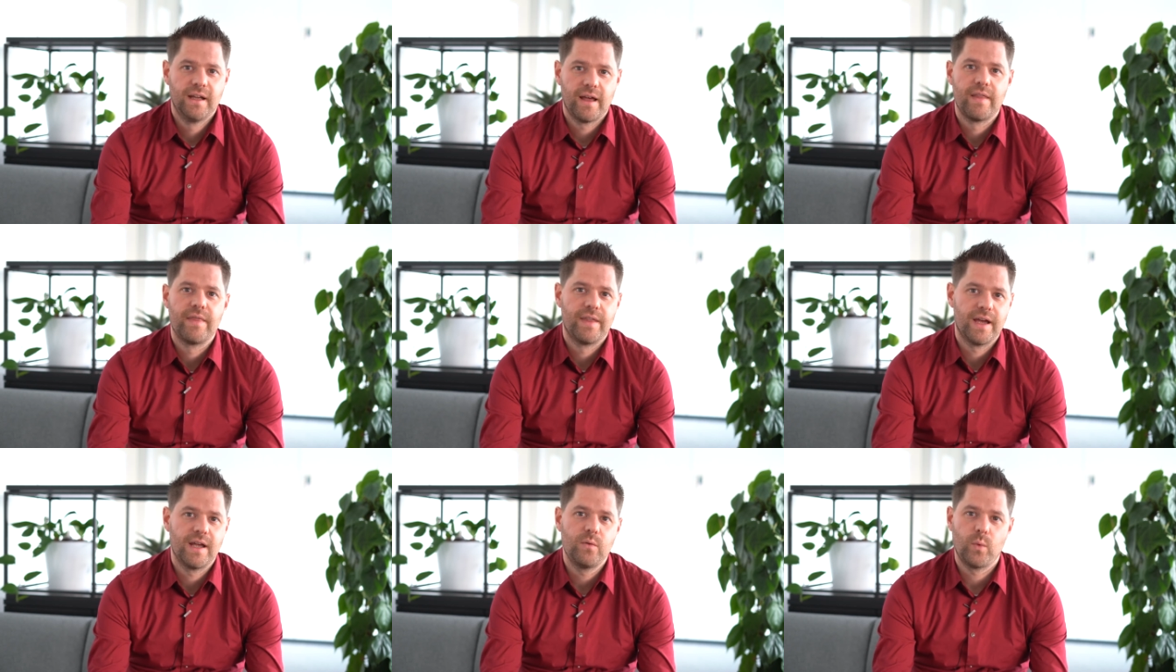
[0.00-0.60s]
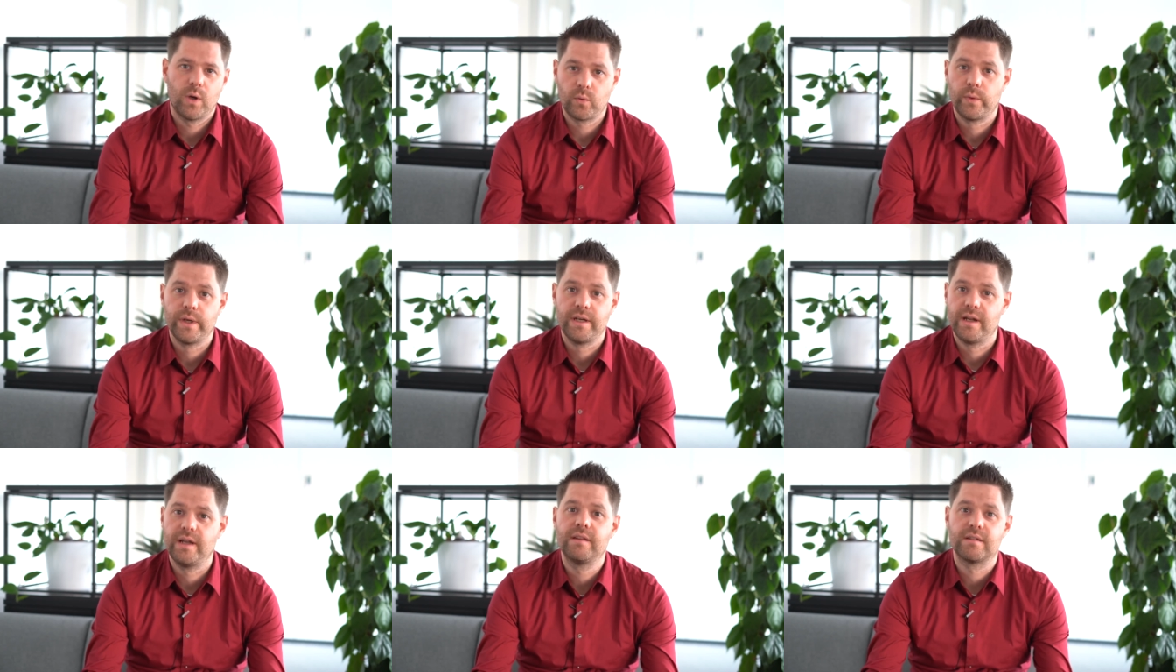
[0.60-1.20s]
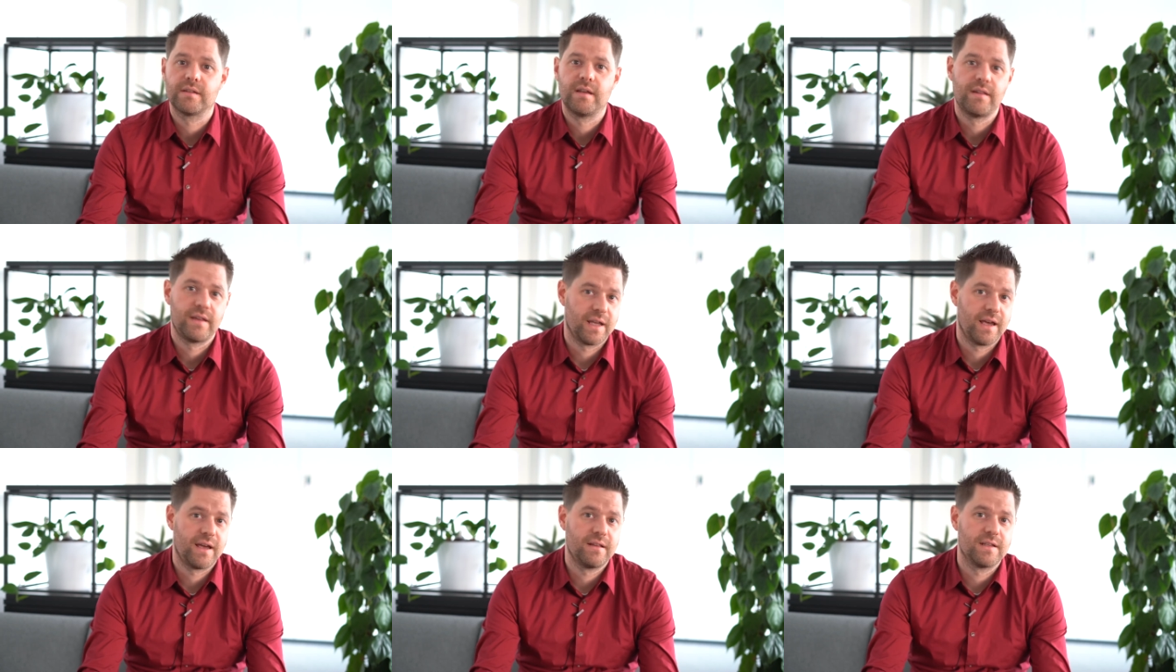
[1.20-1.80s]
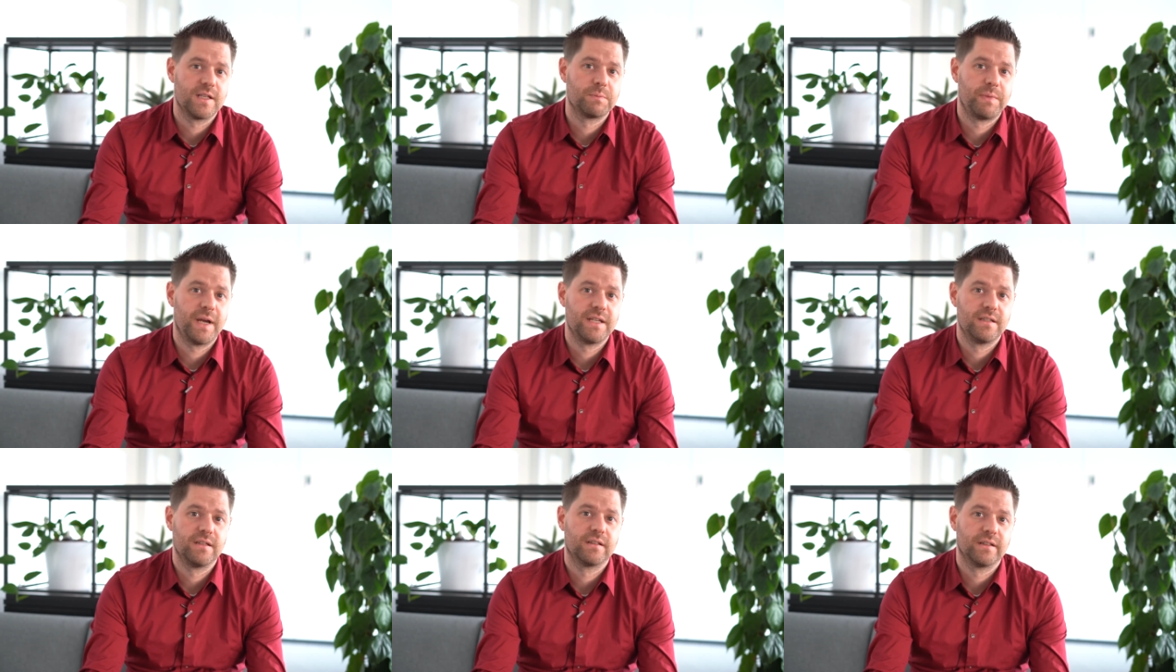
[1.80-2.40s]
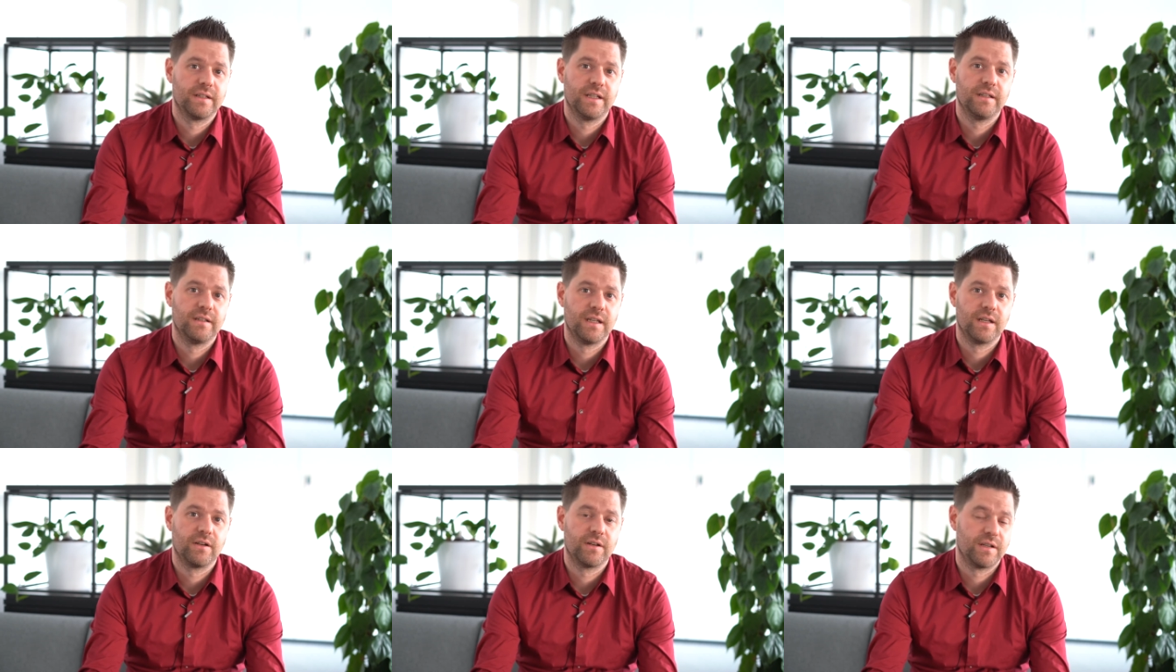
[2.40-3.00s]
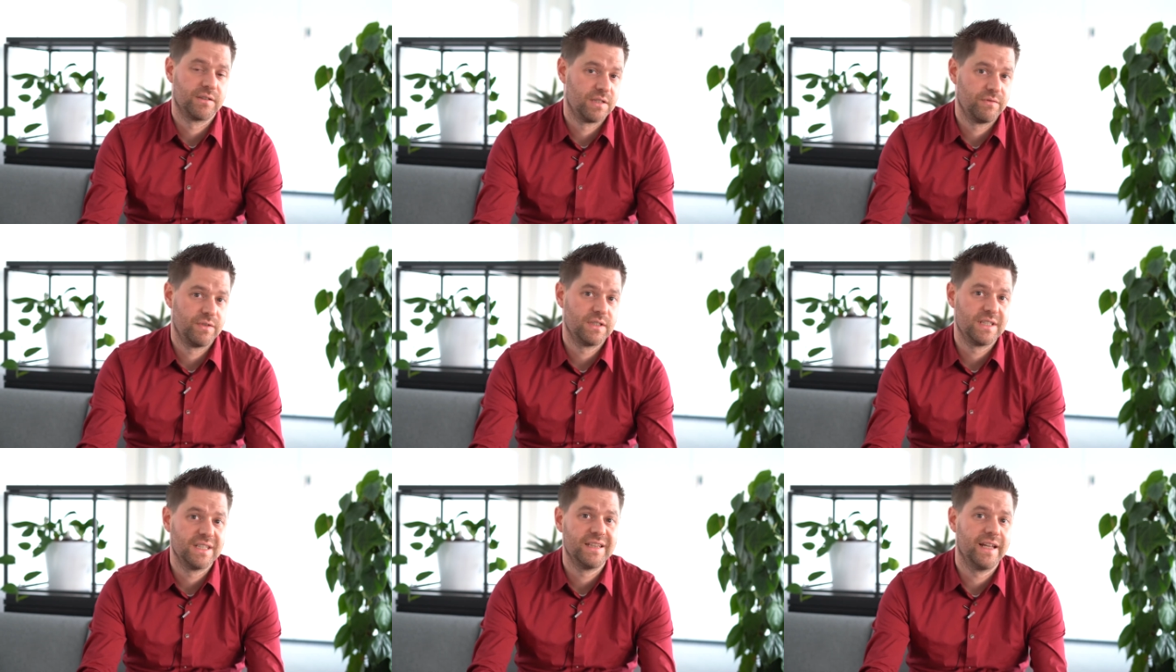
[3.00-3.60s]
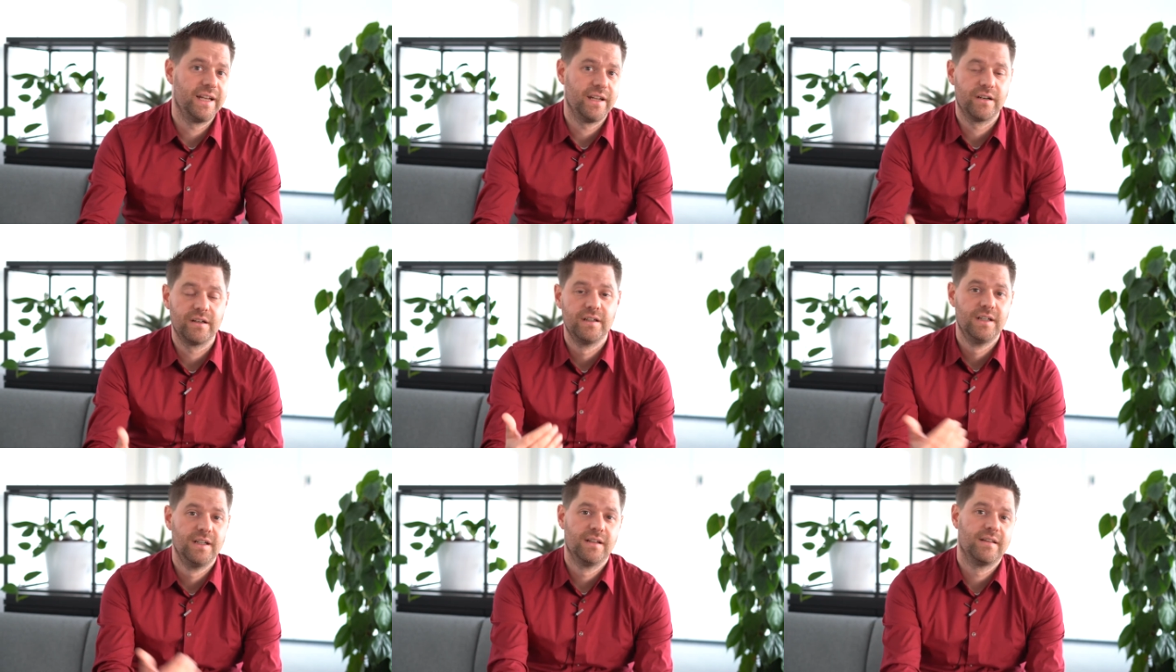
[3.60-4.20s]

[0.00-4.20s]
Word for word: And then what we need in the end is basically the connectivity layer